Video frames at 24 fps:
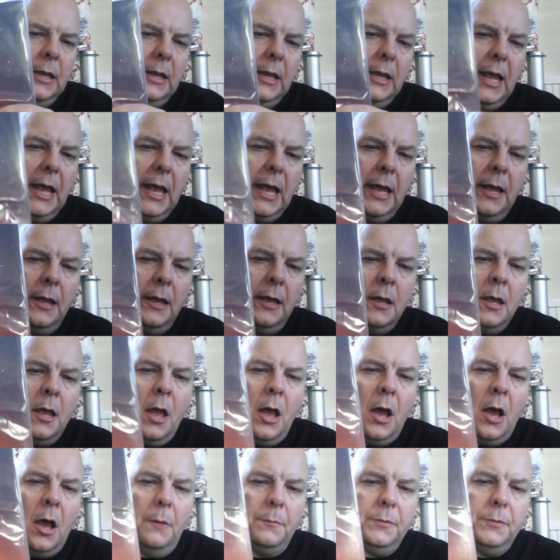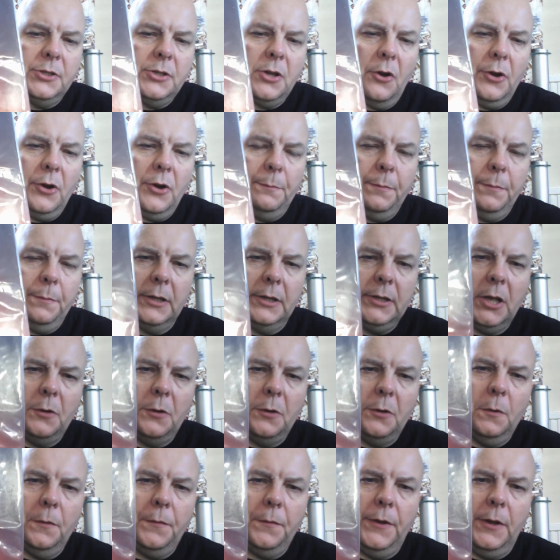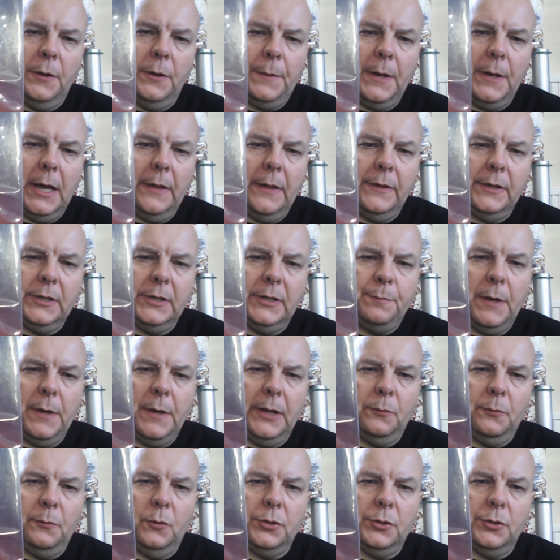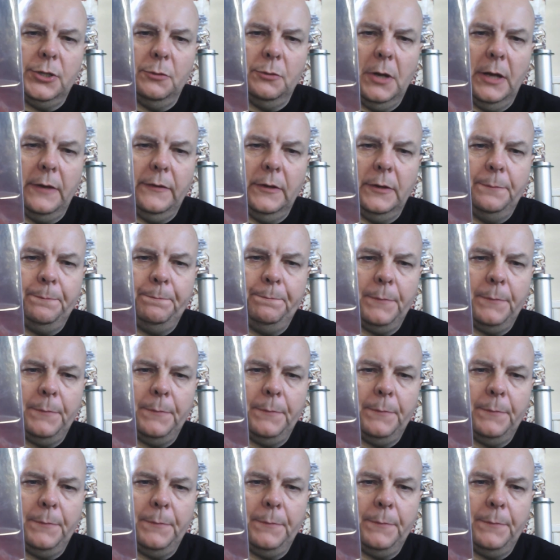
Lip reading: Yeah, I'm sorry, but I know nothing about this band whatsoever.